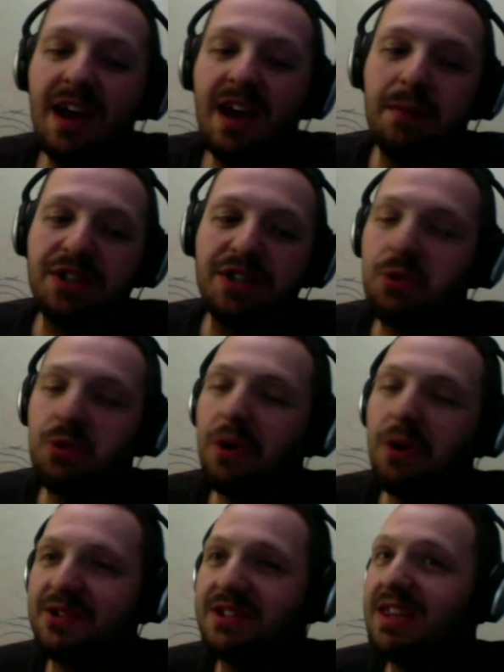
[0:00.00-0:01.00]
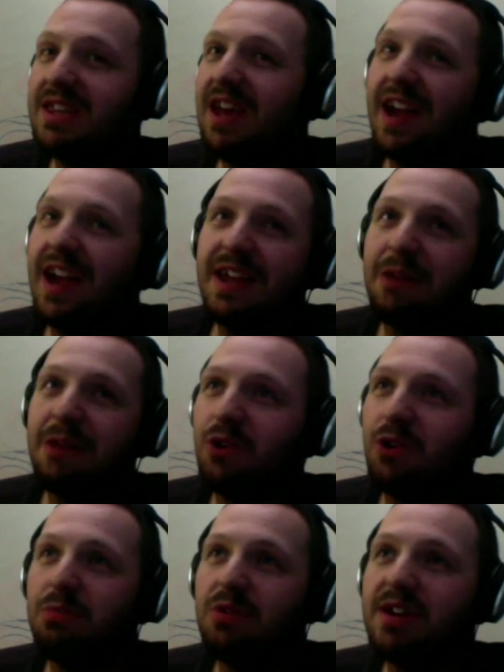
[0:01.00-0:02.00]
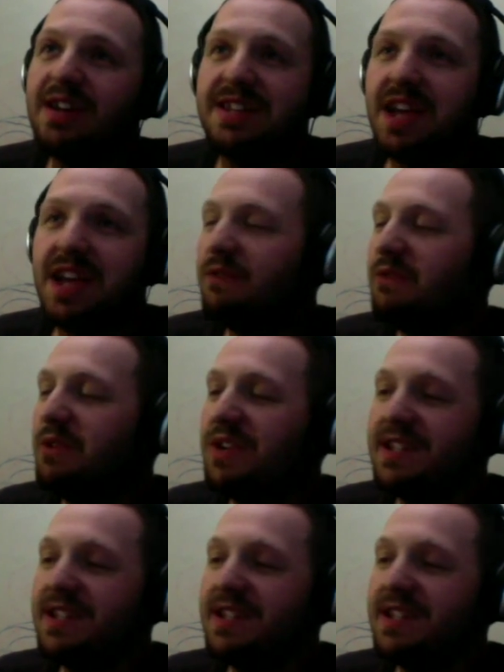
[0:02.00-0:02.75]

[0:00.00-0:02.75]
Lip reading: but you also see the highlight reel plays every